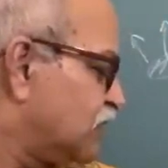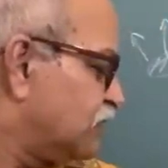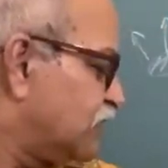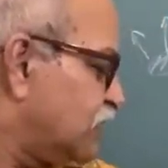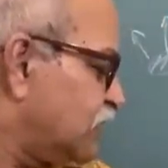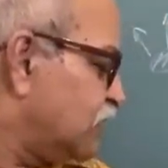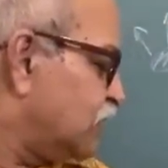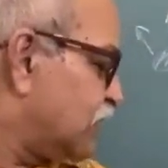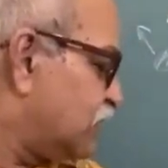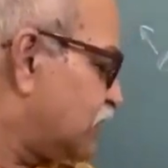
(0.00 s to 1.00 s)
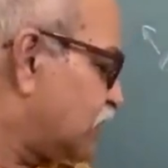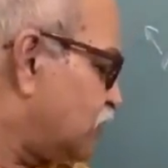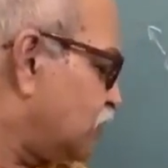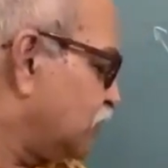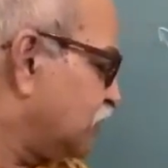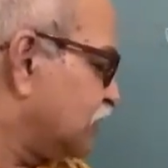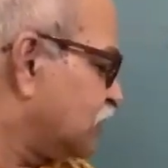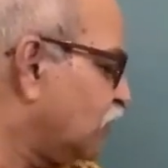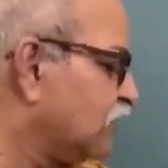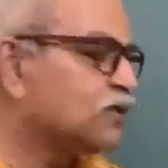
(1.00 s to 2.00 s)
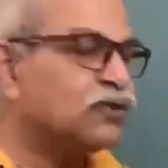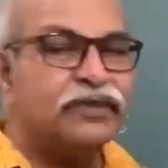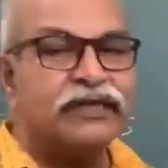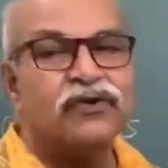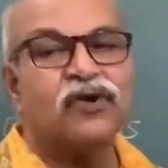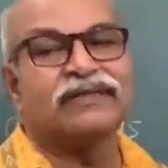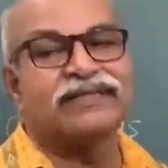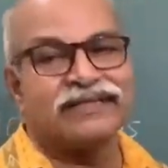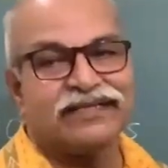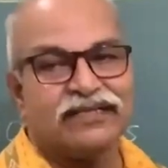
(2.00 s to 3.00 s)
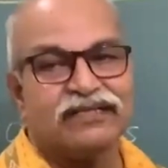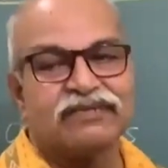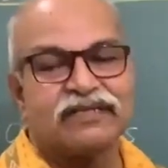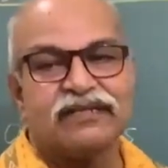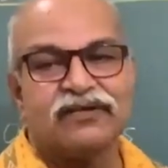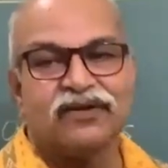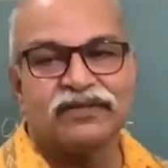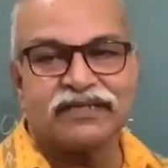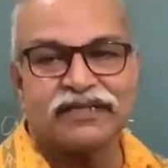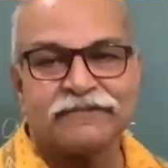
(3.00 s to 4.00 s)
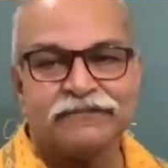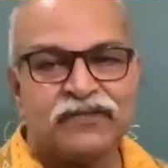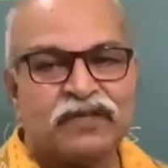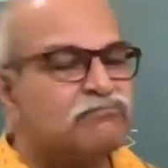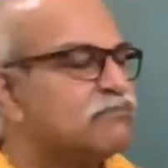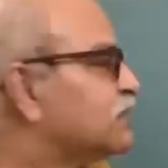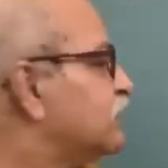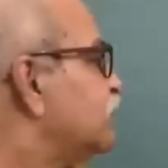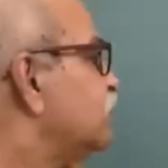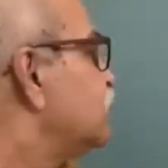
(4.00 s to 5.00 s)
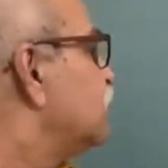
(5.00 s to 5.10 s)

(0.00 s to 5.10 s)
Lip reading: of this, and you can work out. So this is also a constant, universal constant. But then